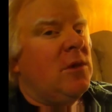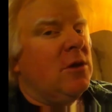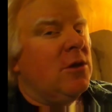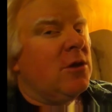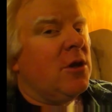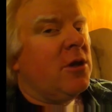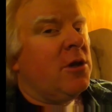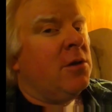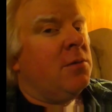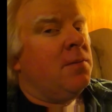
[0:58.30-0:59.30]
just got
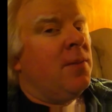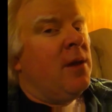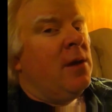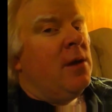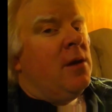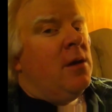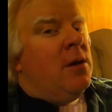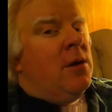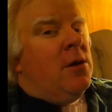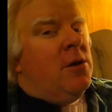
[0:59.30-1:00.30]
in.
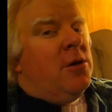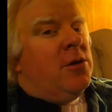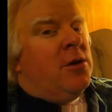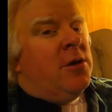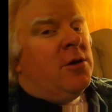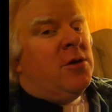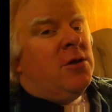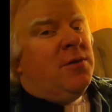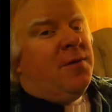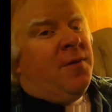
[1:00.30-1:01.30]
It's a
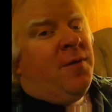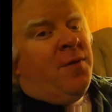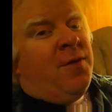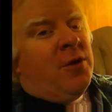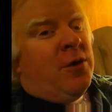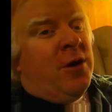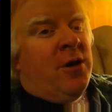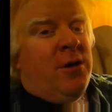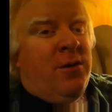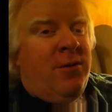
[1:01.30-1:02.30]
nice,
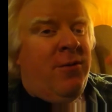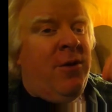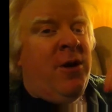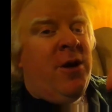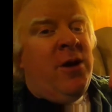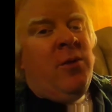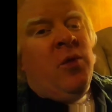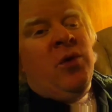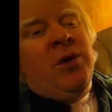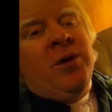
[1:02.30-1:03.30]
foggy, rainy
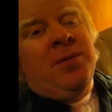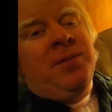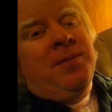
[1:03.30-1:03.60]
morning.